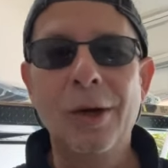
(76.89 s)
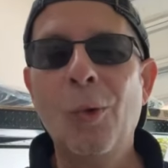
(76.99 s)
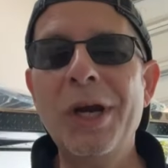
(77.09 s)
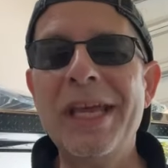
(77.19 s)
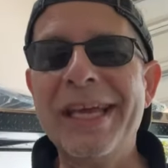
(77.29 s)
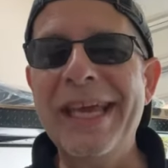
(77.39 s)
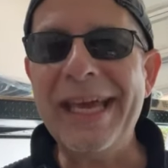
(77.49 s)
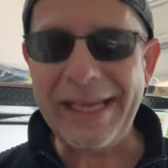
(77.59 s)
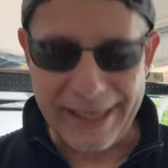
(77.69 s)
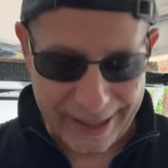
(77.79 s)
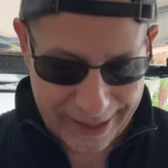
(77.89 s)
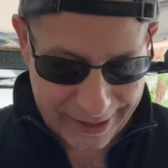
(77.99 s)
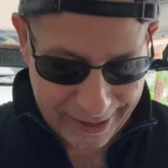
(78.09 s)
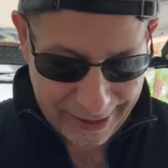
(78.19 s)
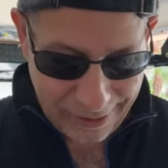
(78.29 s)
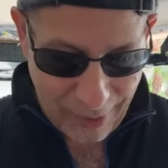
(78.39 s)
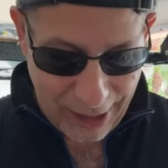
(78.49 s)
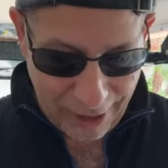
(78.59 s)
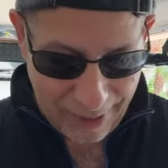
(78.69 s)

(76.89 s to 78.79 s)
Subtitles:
What do you get in it? Well,